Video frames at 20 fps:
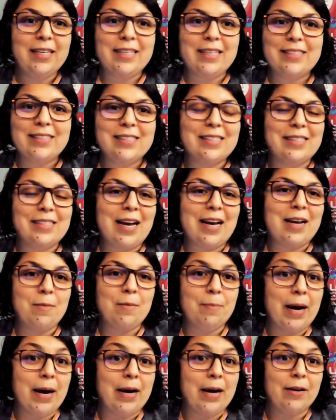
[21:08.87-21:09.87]
This is not
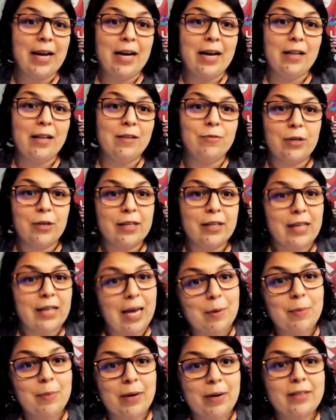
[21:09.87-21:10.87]
about California
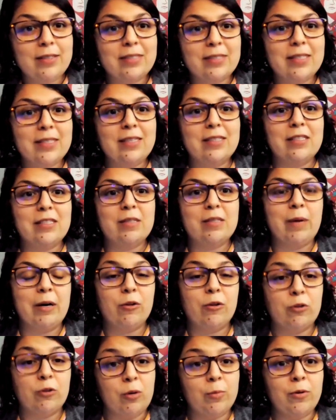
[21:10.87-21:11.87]
climate policy. This is
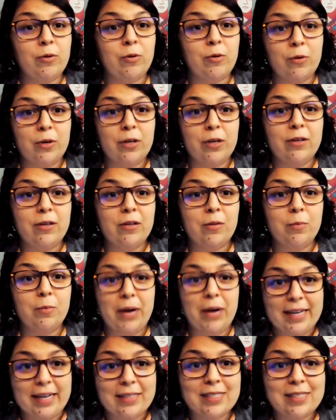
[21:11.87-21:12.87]
about global oil
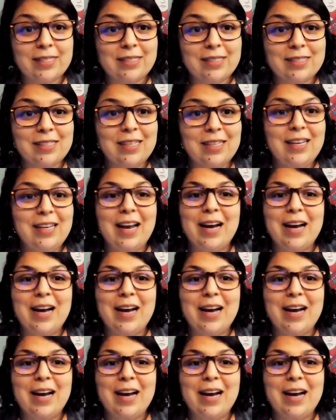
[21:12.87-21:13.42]
prices.